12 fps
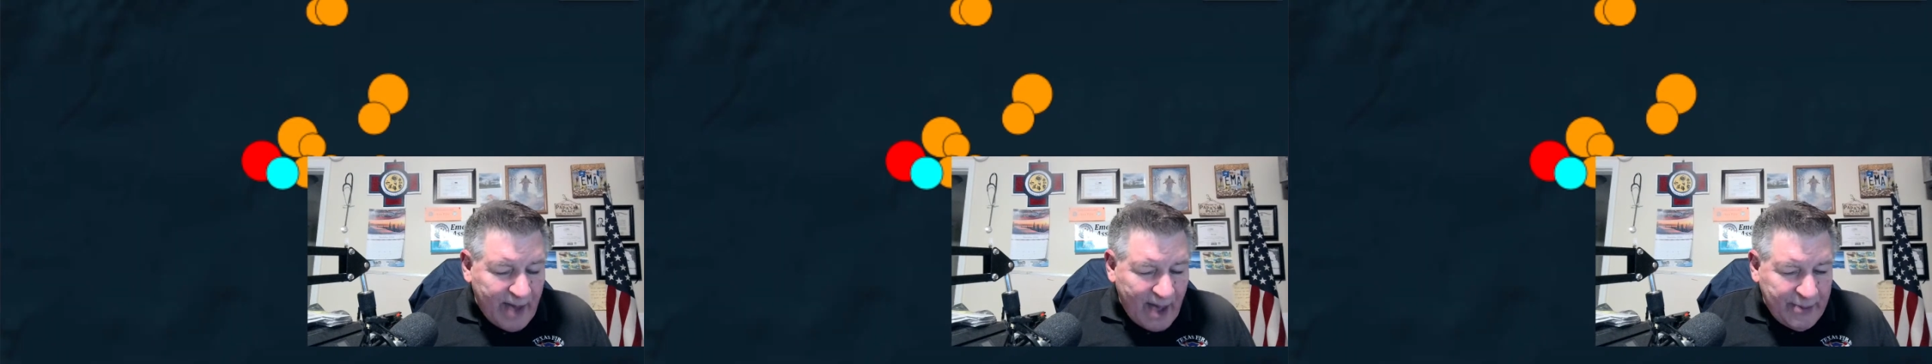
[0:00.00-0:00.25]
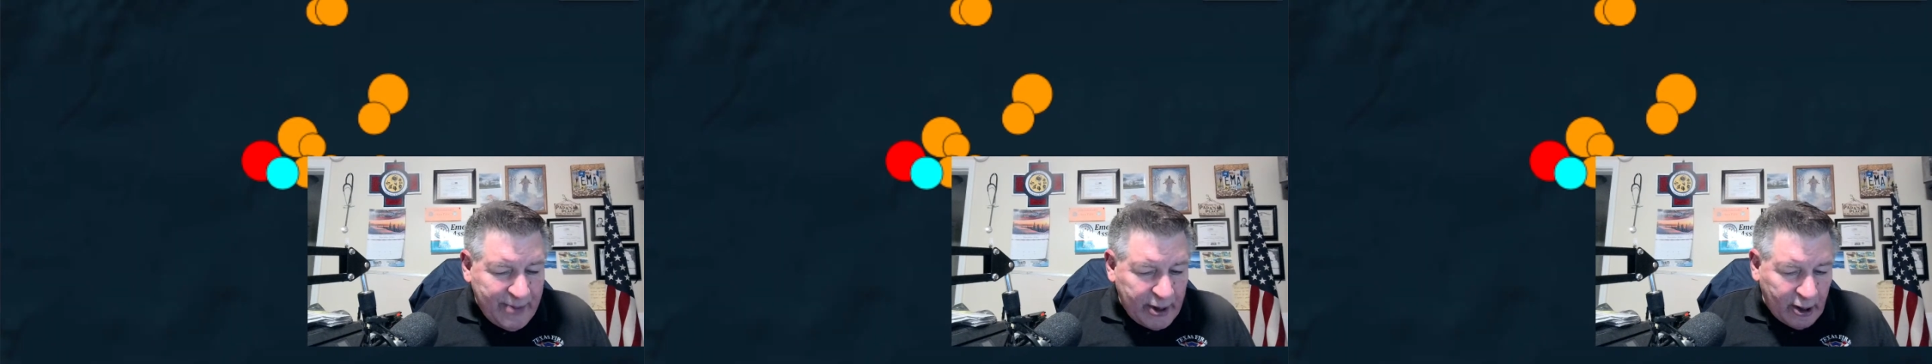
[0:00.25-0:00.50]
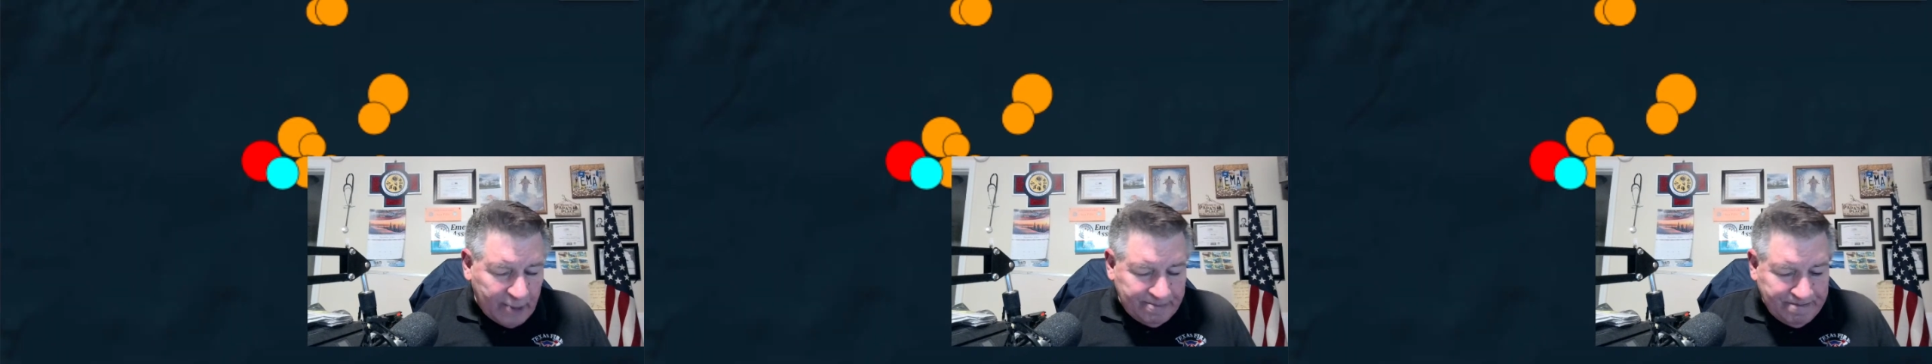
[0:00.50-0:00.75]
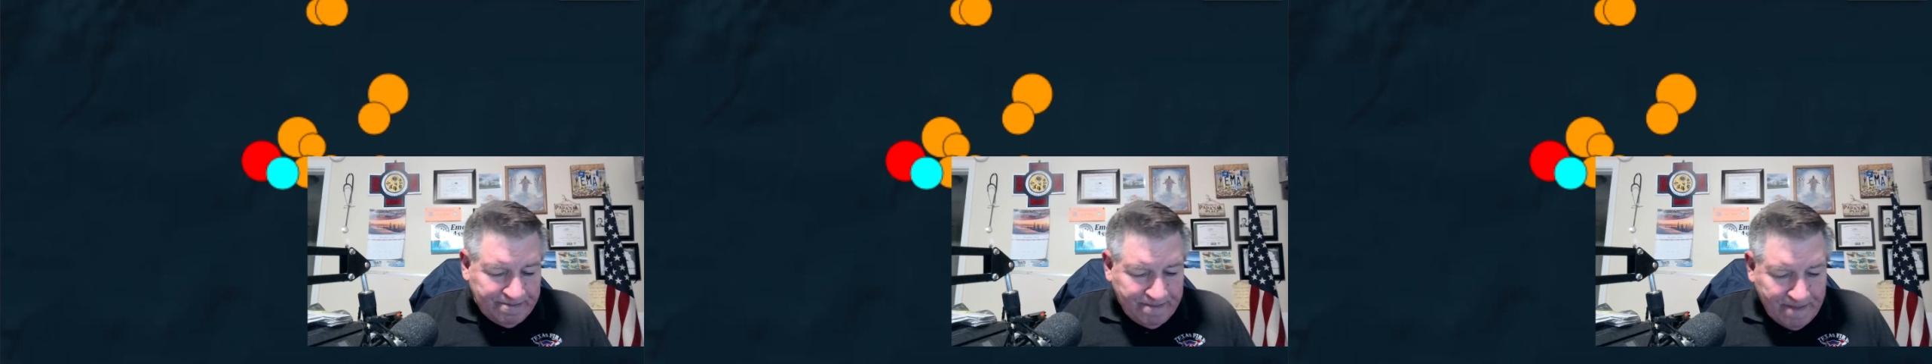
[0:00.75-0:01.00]
here.
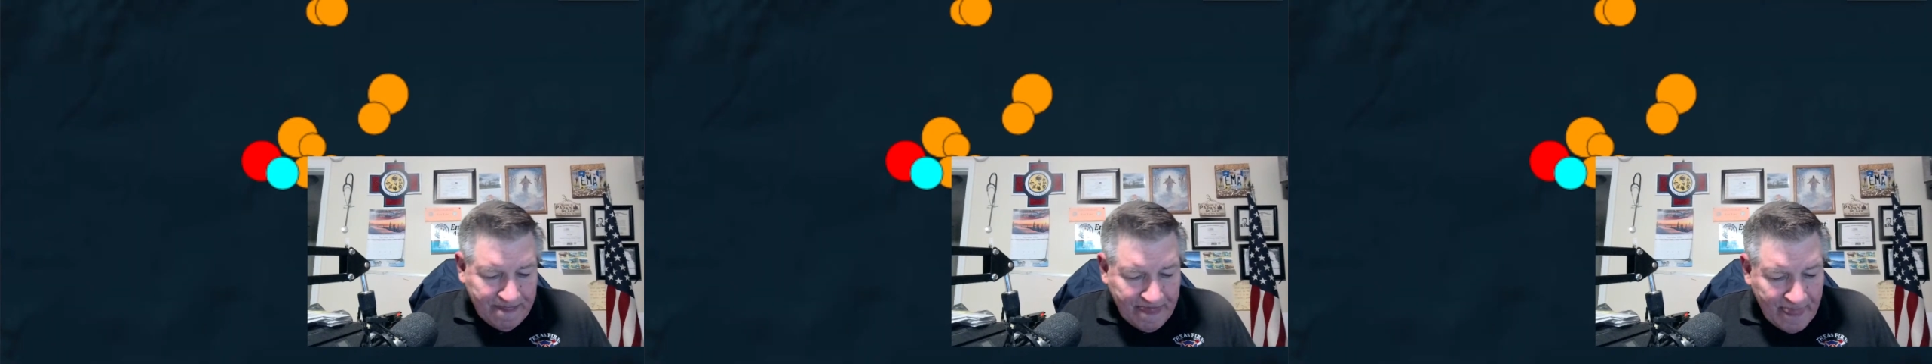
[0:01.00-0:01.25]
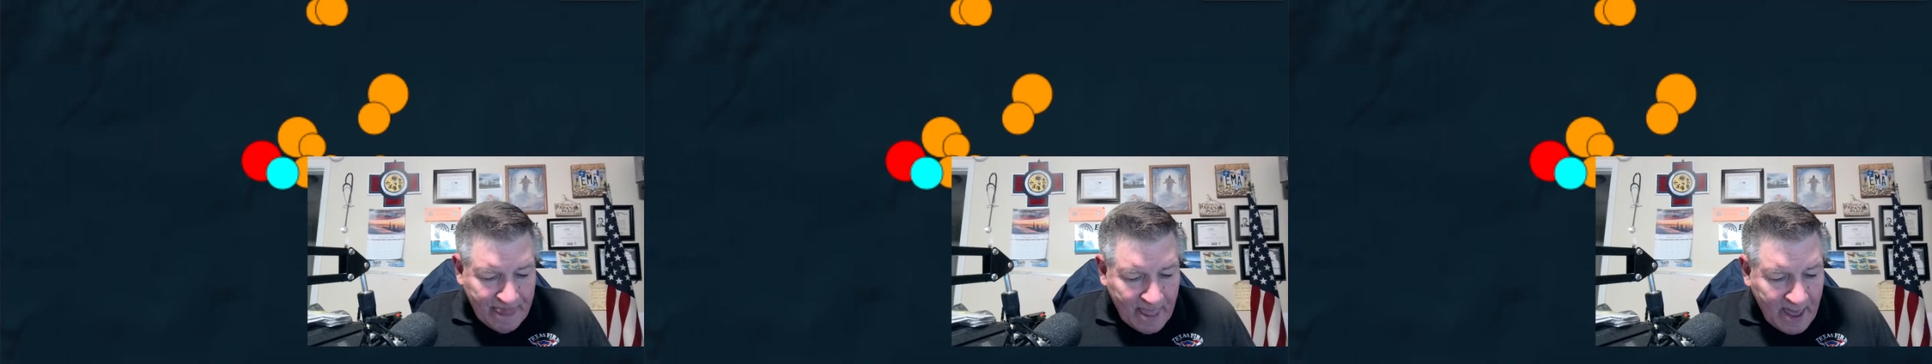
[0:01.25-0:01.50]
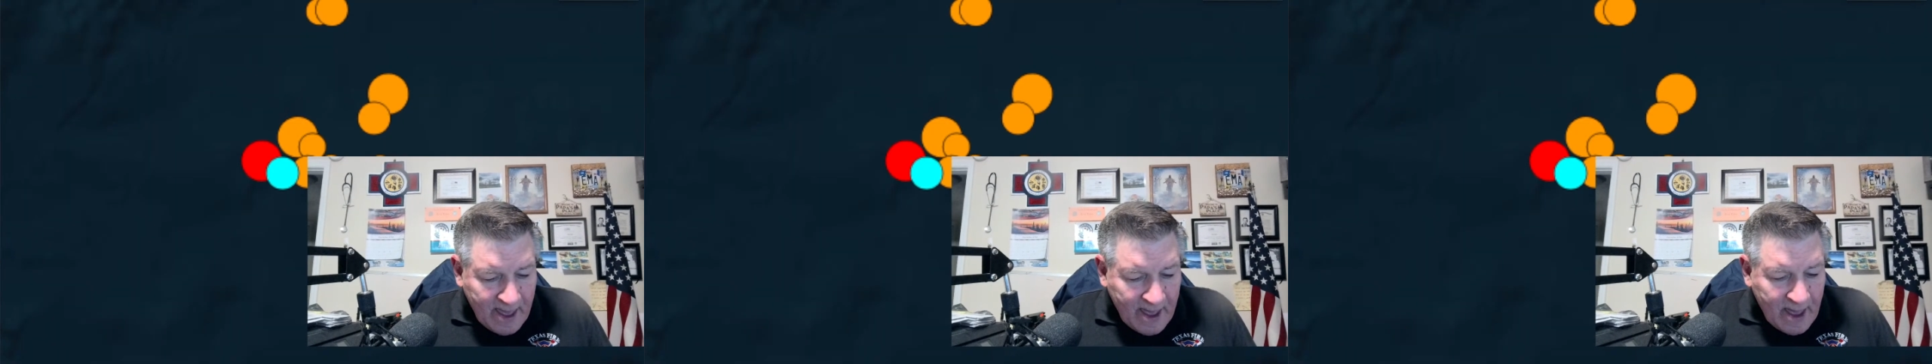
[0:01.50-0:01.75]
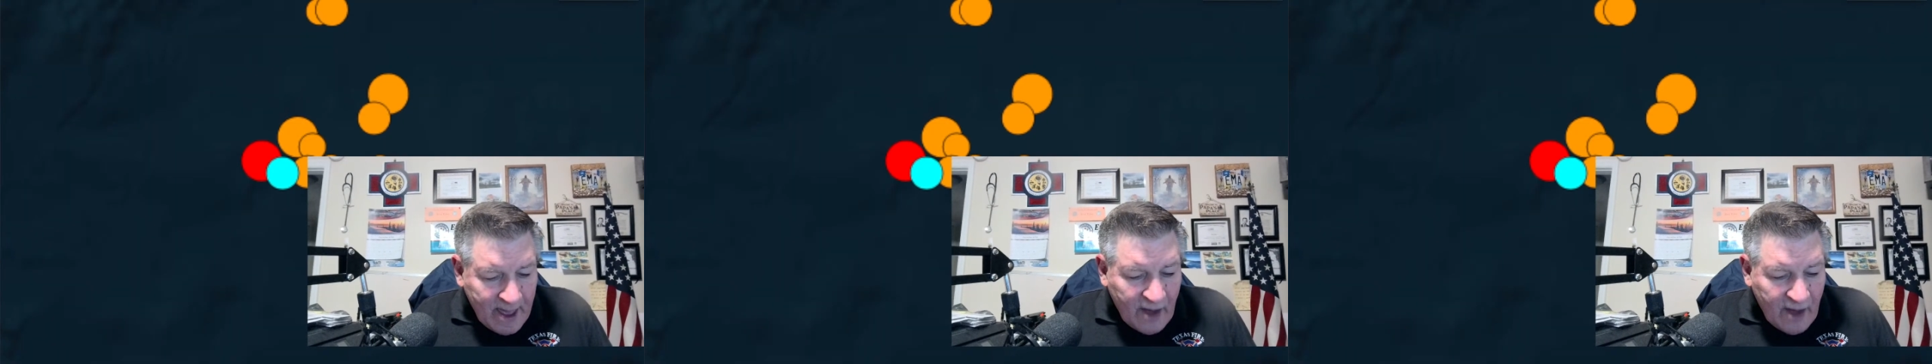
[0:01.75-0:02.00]

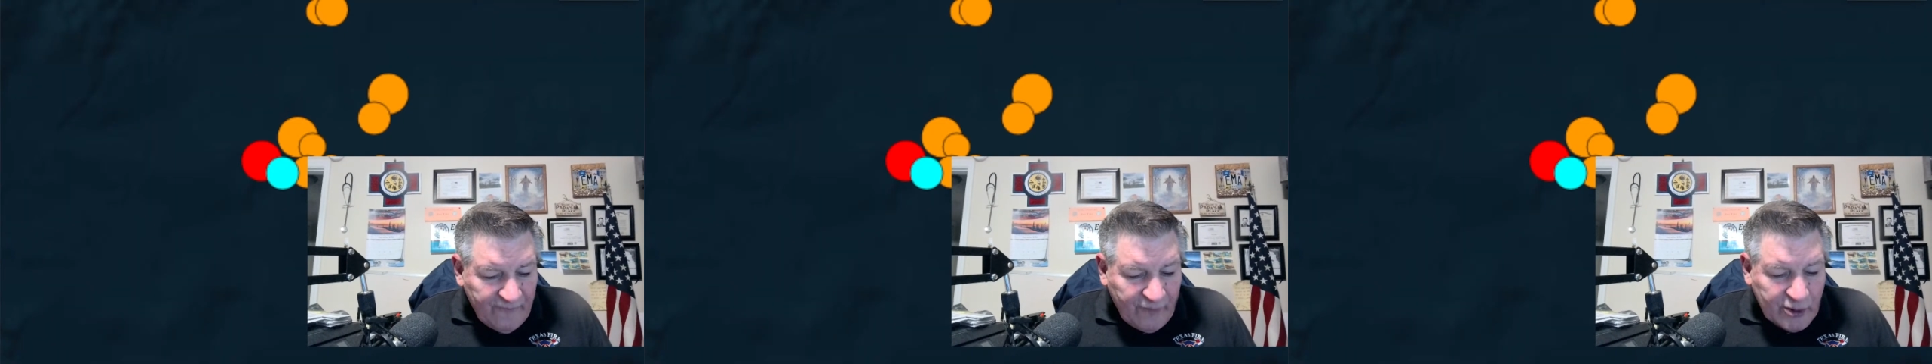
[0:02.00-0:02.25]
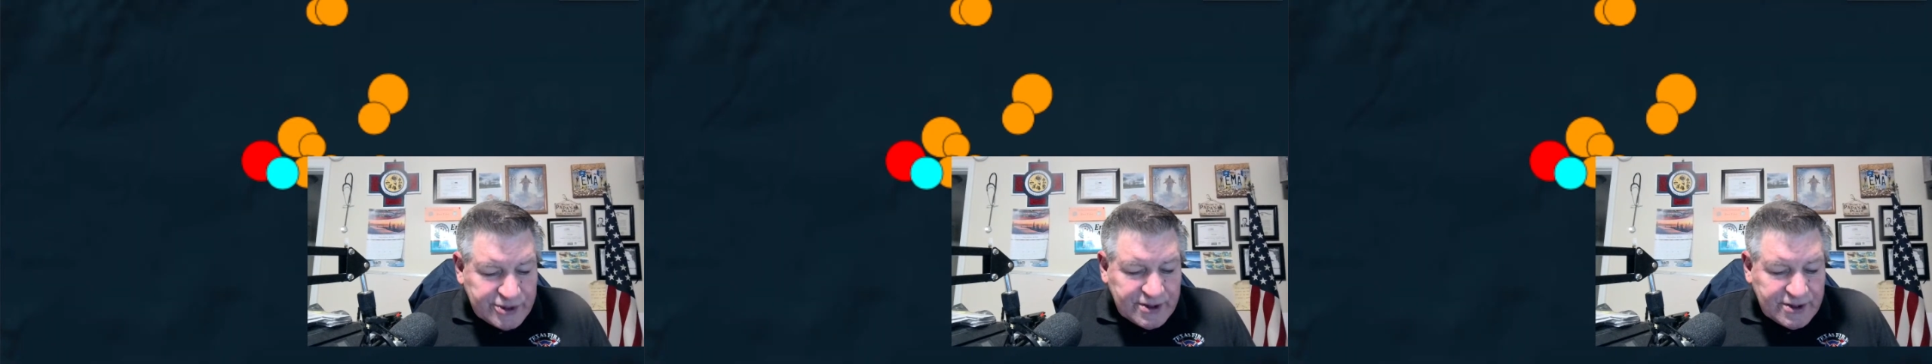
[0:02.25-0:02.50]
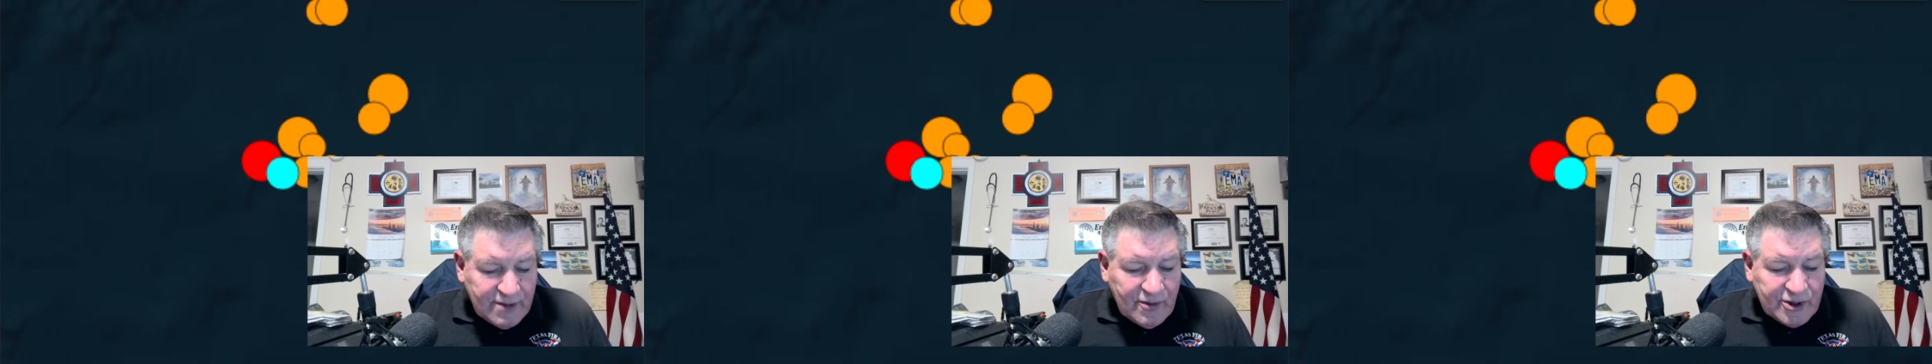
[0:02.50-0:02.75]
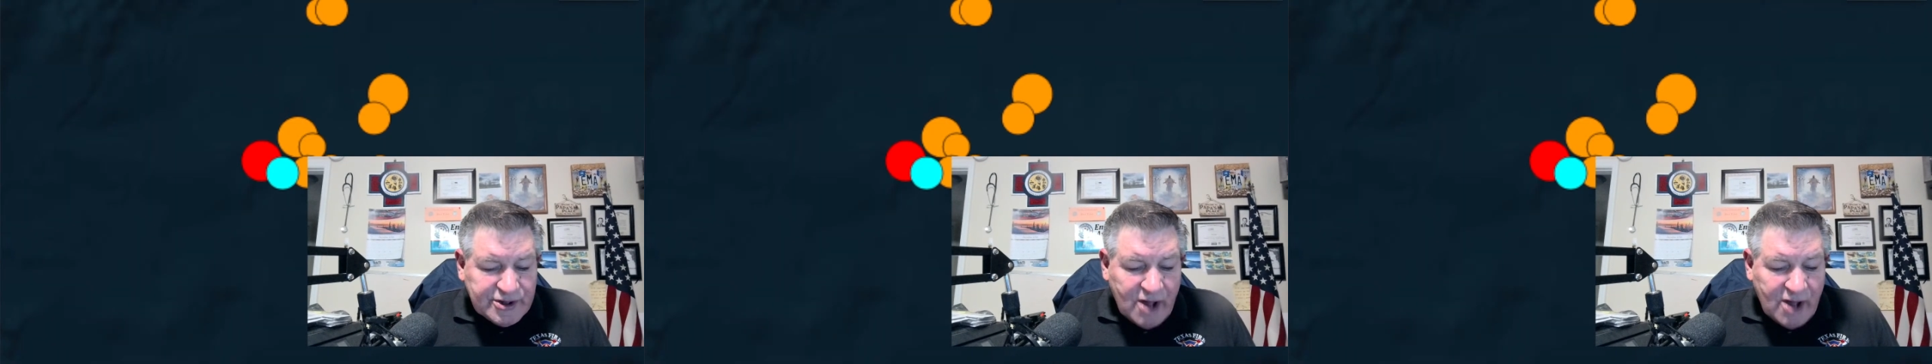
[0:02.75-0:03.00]
Folks, there's a lot to